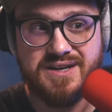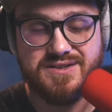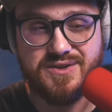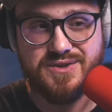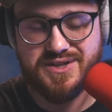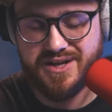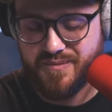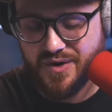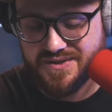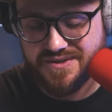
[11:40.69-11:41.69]
So just like
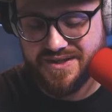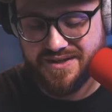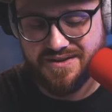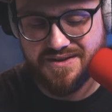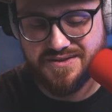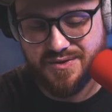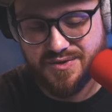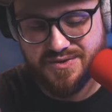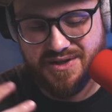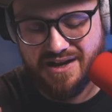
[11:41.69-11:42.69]
Marcy said in this,
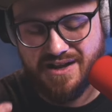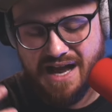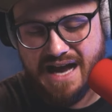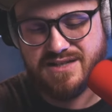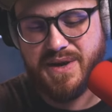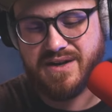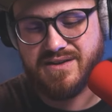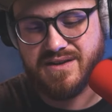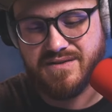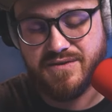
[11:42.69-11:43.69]
there's that
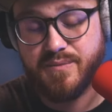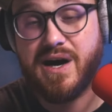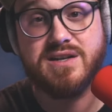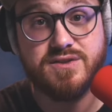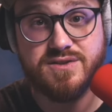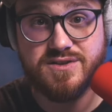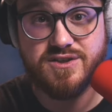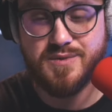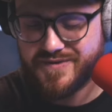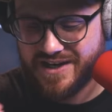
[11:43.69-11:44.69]
aspect of imposter
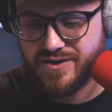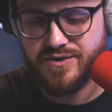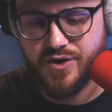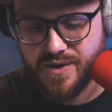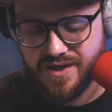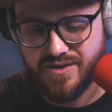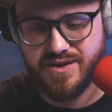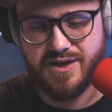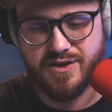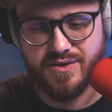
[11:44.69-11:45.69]
syndrome of I don't know
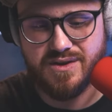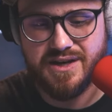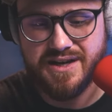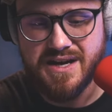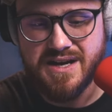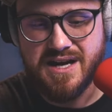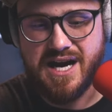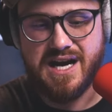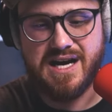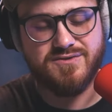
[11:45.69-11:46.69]
anything or like
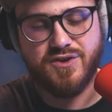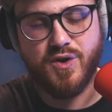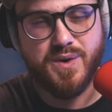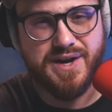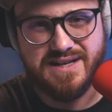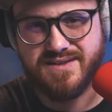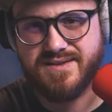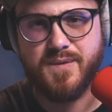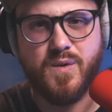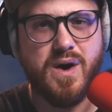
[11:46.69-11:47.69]
uh, no one has the
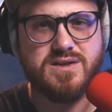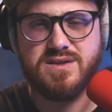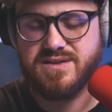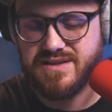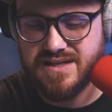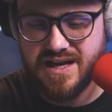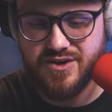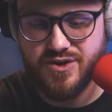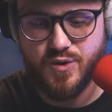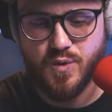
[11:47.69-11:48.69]
same questions as I
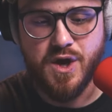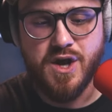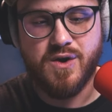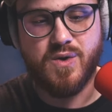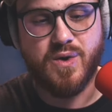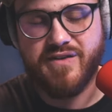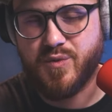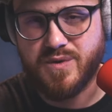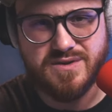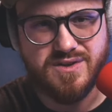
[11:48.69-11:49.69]
do or
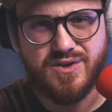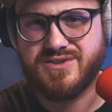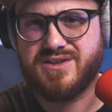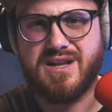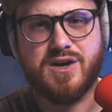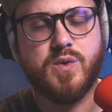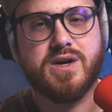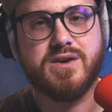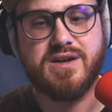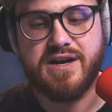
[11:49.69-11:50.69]
everyone learns it a lot
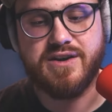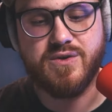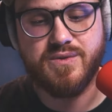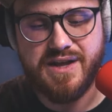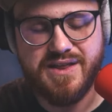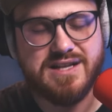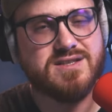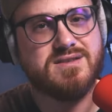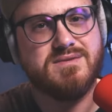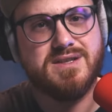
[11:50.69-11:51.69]
quicker than I do. That
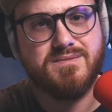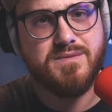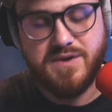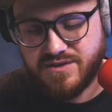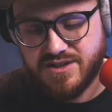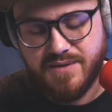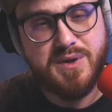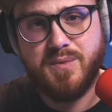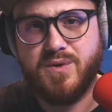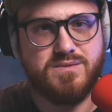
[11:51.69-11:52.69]
that's some
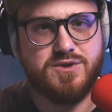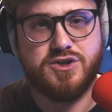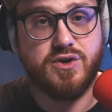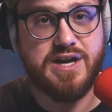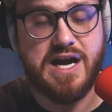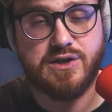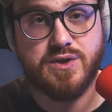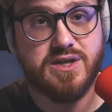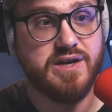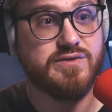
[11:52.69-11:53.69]
people just are
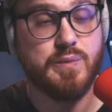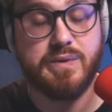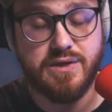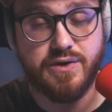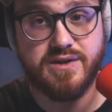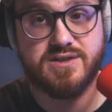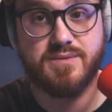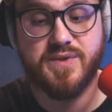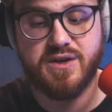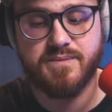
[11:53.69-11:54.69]
naturally gifted with learning
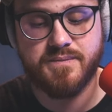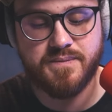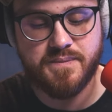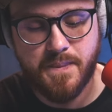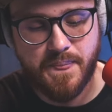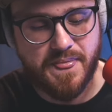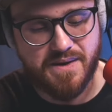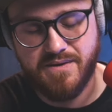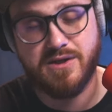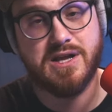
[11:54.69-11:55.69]
something
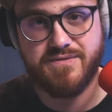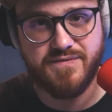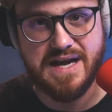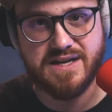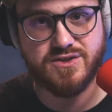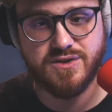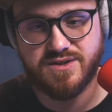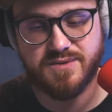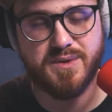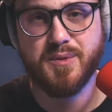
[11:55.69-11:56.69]
a lot faster and
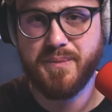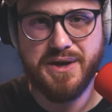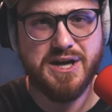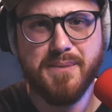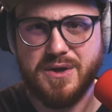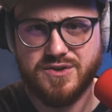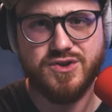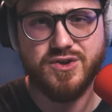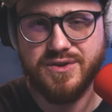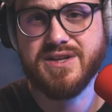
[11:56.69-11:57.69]
some people pick up on
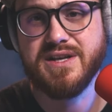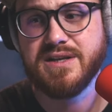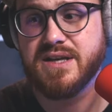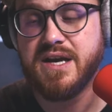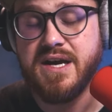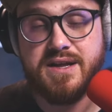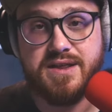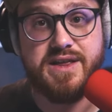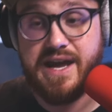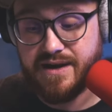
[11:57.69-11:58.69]
certain things
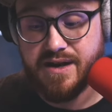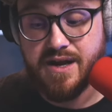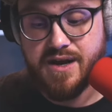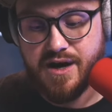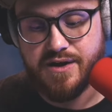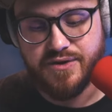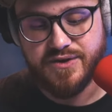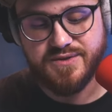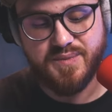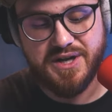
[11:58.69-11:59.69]
than
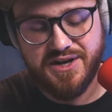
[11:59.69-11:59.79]
others but